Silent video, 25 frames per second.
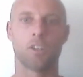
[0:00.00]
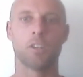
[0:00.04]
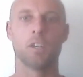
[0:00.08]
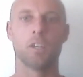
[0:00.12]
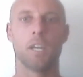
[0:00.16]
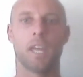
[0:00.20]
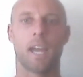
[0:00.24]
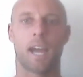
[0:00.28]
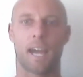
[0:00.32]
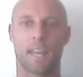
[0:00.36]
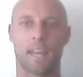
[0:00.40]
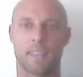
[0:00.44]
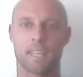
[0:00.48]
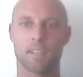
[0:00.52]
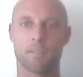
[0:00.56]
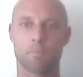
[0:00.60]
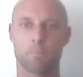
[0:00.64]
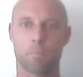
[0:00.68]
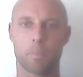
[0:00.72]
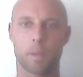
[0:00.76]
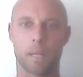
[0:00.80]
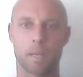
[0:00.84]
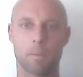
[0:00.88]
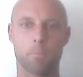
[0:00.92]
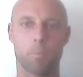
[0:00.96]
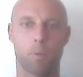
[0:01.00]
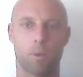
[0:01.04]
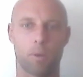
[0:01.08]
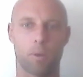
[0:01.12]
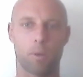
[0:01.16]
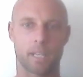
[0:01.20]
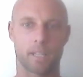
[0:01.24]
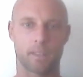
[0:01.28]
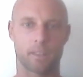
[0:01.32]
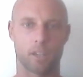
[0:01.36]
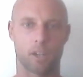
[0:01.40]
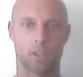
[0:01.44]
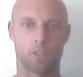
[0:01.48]
So I think
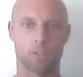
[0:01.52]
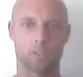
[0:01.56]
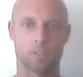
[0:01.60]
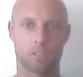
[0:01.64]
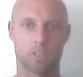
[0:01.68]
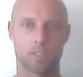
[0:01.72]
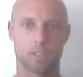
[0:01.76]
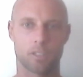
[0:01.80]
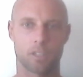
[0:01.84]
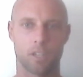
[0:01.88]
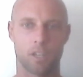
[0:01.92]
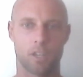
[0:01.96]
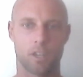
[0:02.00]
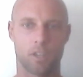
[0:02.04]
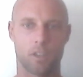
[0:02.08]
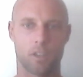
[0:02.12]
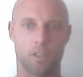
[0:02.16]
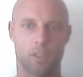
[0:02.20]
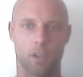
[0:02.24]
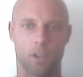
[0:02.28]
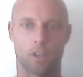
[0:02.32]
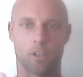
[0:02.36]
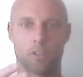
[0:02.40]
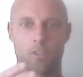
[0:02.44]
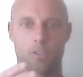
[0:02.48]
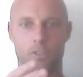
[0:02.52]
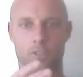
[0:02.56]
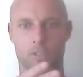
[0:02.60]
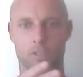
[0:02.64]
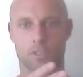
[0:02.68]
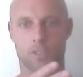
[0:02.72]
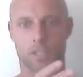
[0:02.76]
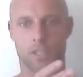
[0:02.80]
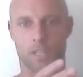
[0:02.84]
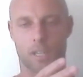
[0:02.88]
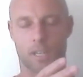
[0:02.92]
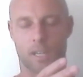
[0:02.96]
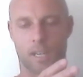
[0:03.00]
pinpointing
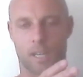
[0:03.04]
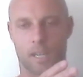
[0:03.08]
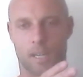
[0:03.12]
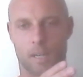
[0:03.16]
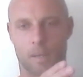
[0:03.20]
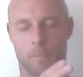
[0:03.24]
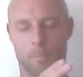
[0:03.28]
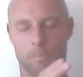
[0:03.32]
those